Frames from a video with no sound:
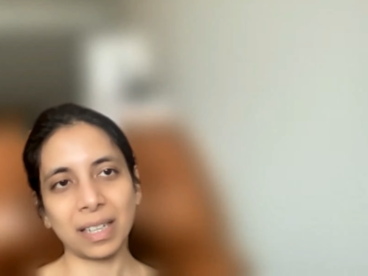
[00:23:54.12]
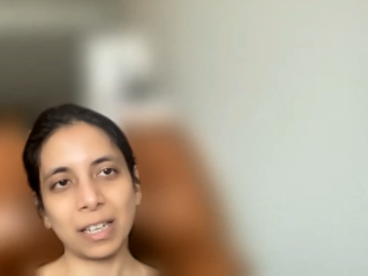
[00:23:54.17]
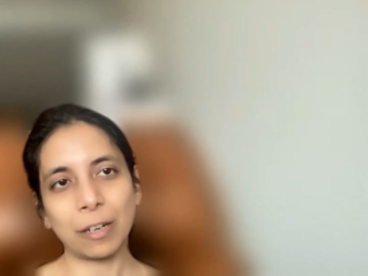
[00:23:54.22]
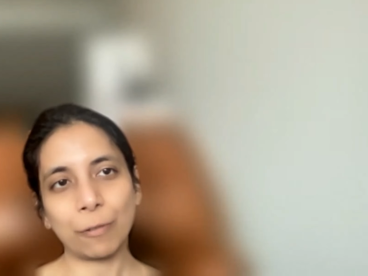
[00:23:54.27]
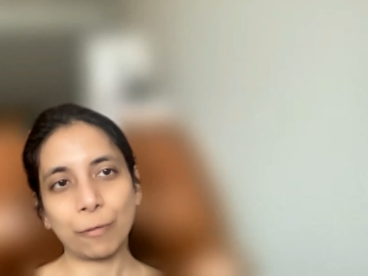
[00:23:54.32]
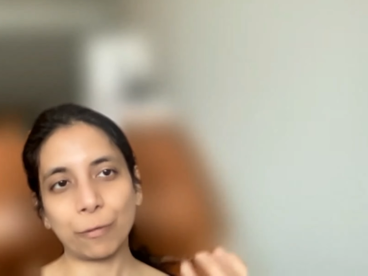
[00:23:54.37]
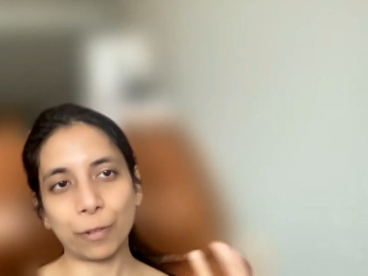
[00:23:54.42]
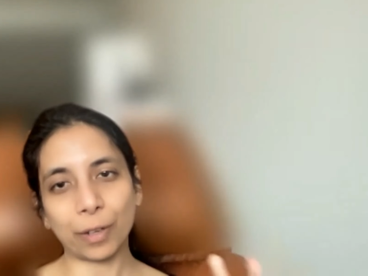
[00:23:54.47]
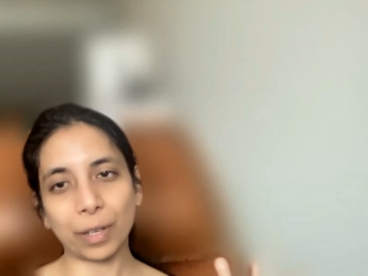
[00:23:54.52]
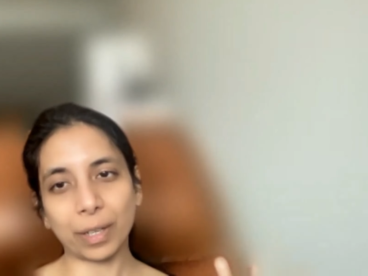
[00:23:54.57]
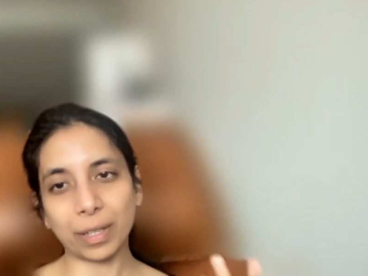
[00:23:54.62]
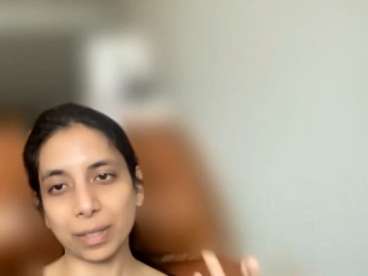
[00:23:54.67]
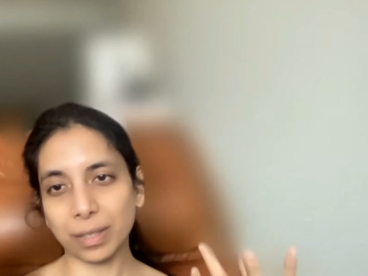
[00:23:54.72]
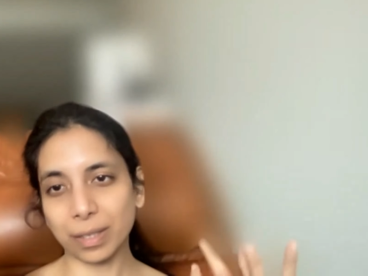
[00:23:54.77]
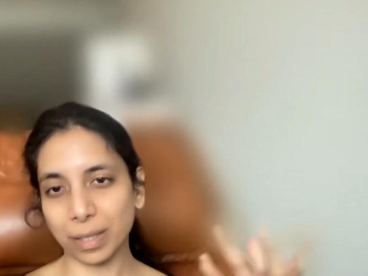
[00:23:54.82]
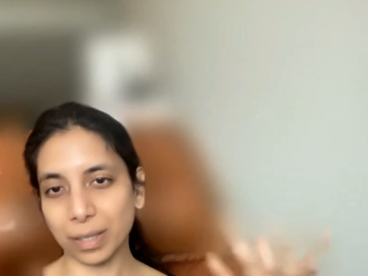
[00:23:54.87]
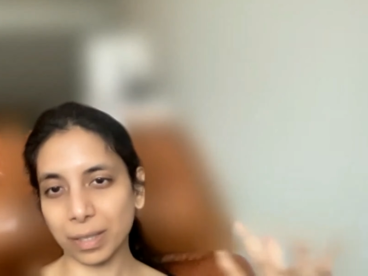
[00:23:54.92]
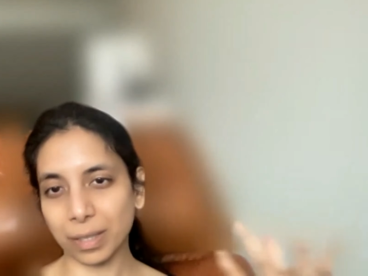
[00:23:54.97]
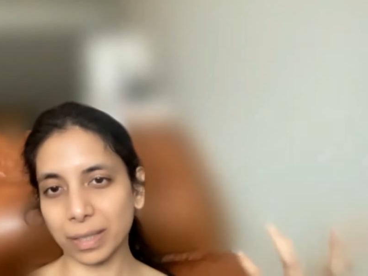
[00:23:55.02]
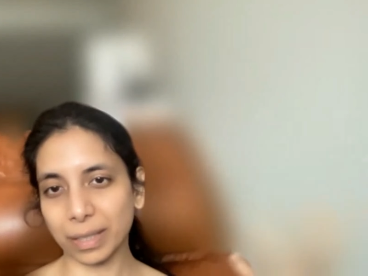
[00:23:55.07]
for
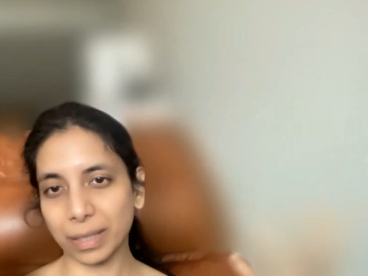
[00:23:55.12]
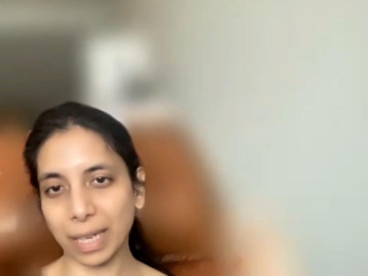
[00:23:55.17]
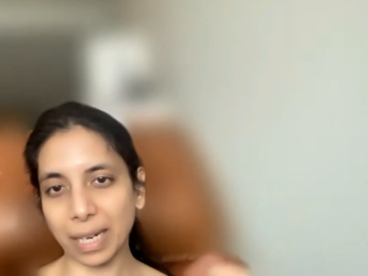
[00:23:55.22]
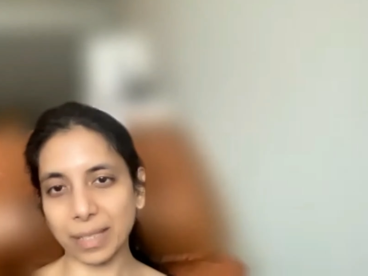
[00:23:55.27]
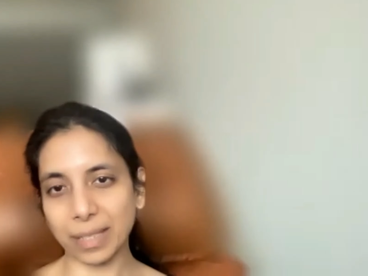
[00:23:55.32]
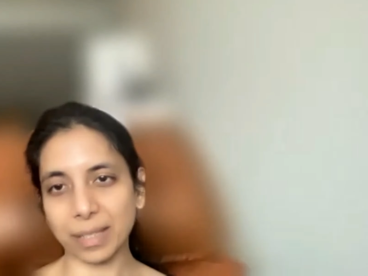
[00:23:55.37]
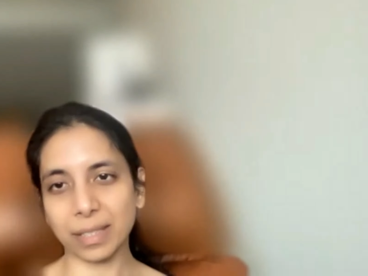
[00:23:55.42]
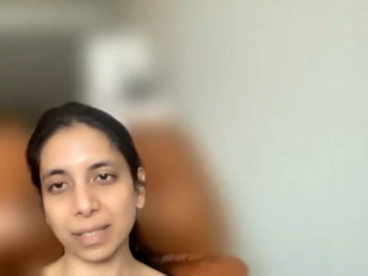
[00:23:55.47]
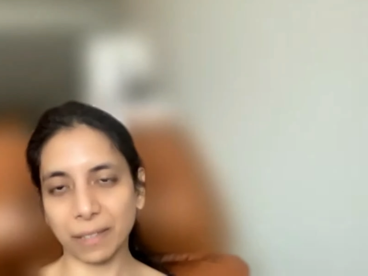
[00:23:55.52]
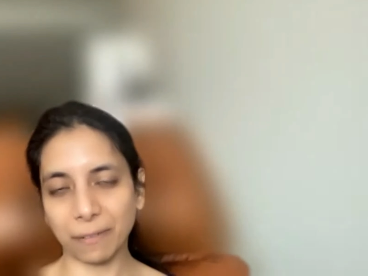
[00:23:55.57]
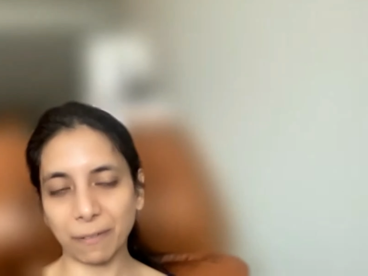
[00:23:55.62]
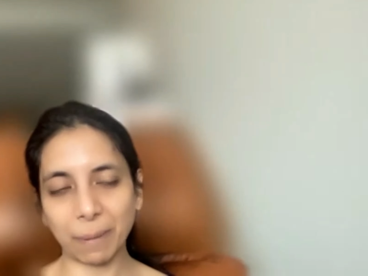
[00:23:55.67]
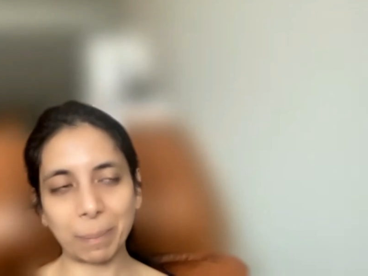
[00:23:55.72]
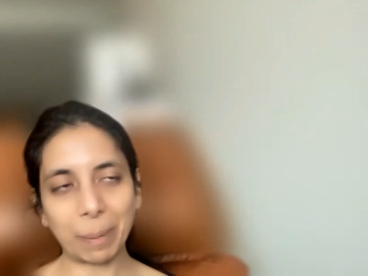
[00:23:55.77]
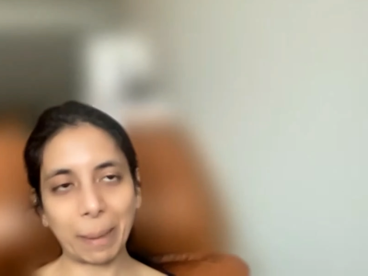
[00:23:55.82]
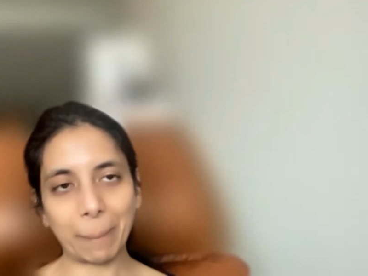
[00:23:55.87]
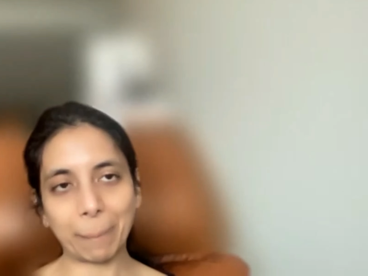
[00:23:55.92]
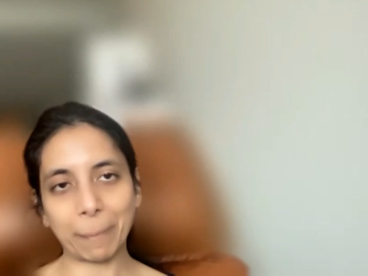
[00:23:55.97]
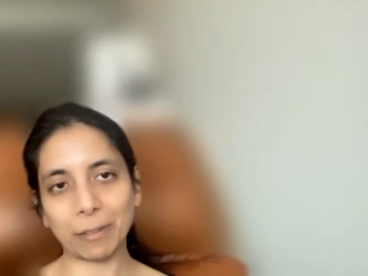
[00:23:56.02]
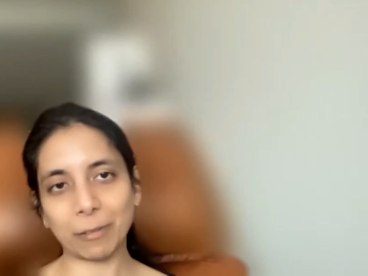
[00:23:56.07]
instance, the ICCV
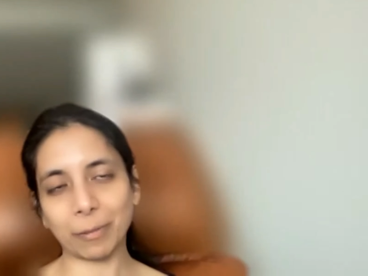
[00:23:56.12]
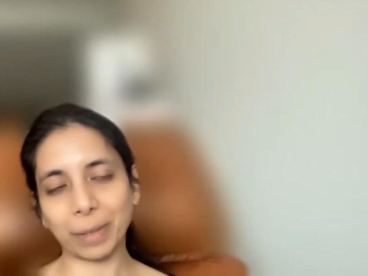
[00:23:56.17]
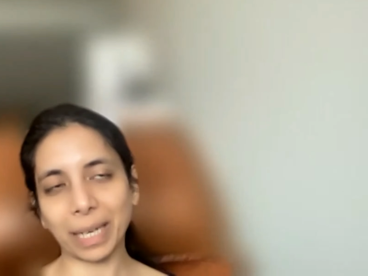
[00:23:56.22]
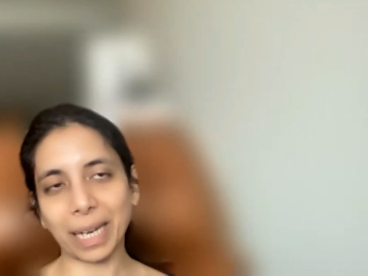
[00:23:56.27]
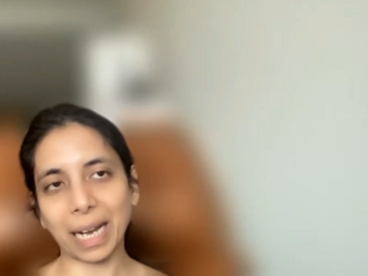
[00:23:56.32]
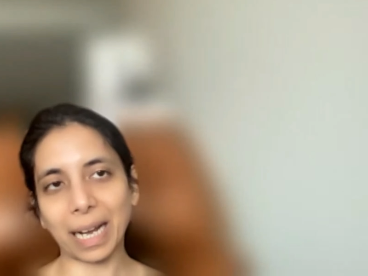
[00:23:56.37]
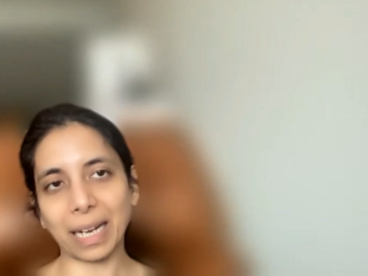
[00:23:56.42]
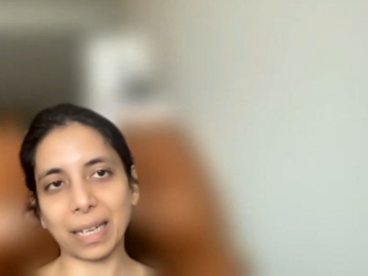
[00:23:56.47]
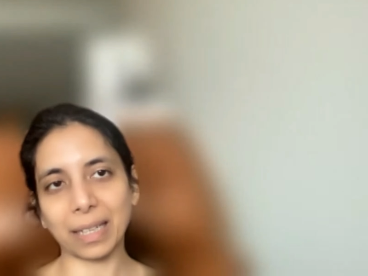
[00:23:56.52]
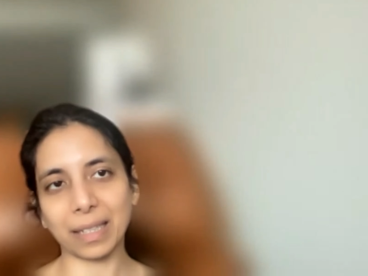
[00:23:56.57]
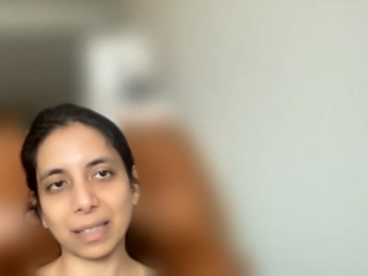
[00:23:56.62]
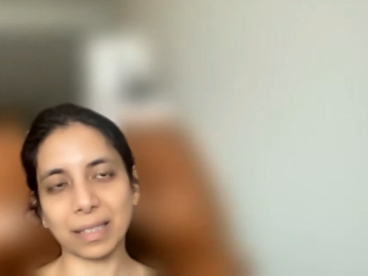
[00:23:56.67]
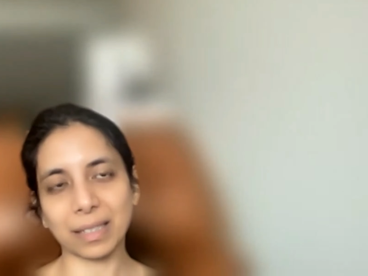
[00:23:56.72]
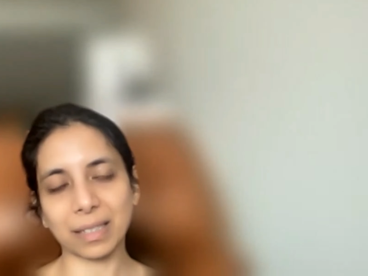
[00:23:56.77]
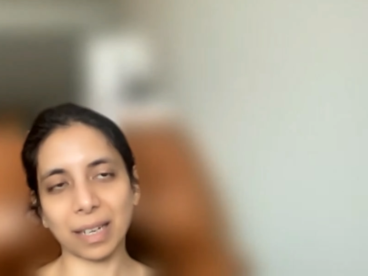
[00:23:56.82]
paper we had